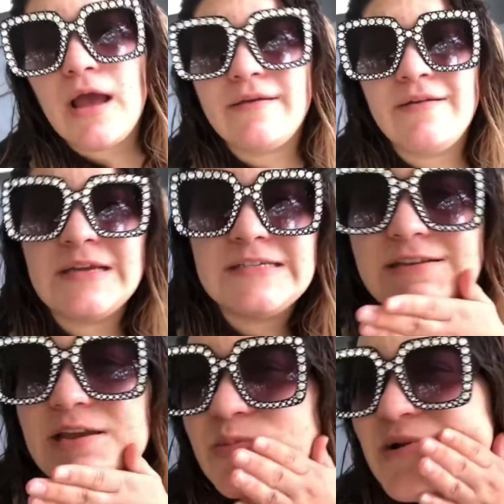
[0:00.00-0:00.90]
i gave my
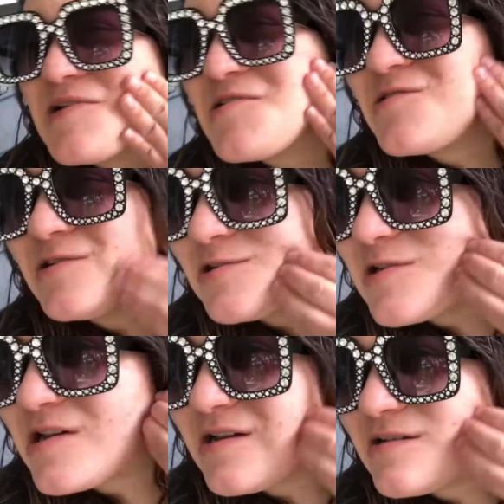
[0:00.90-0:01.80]
skin a break because it's
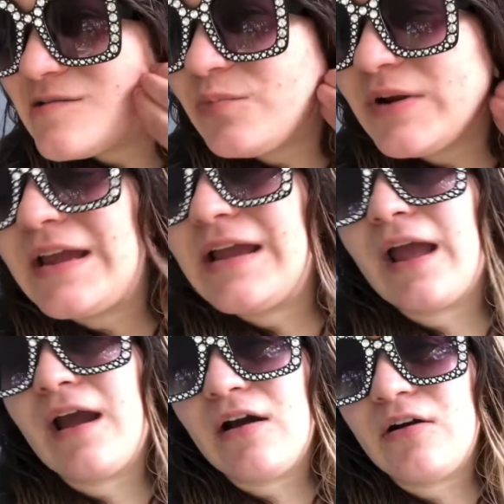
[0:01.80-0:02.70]
like breaking
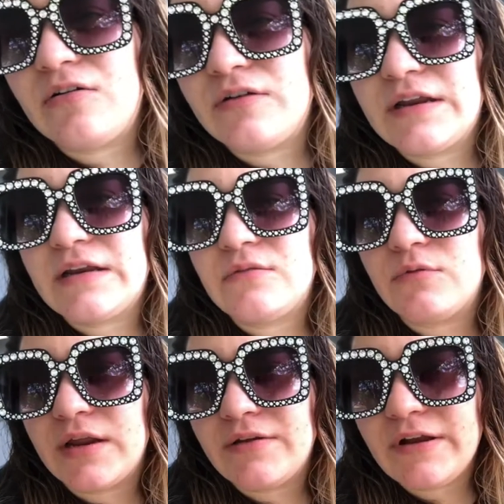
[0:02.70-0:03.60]
out and
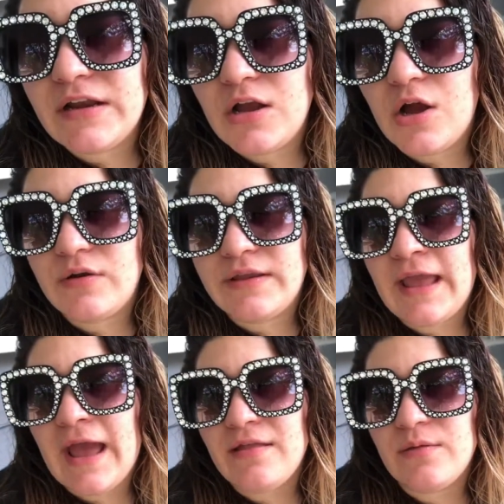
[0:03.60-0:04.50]
we're getting ready to go to
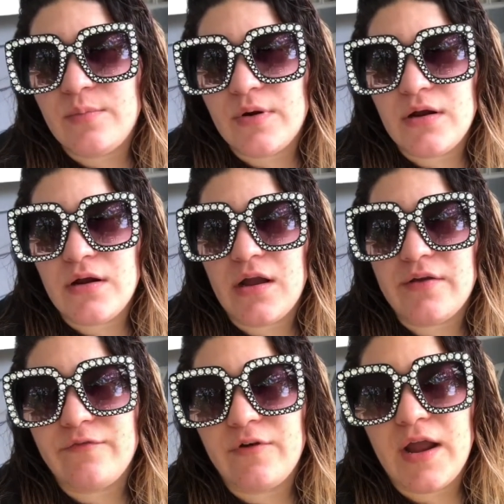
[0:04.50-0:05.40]
Gatlinburg
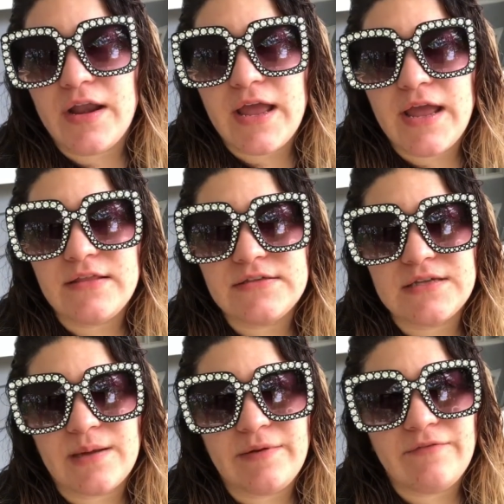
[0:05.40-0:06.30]
on Friday, this
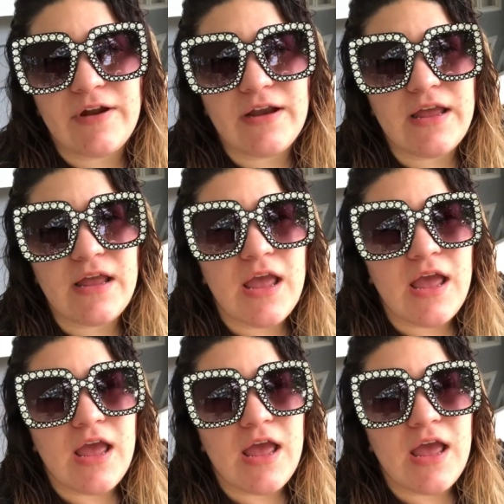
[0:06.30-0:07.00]
coming Friday.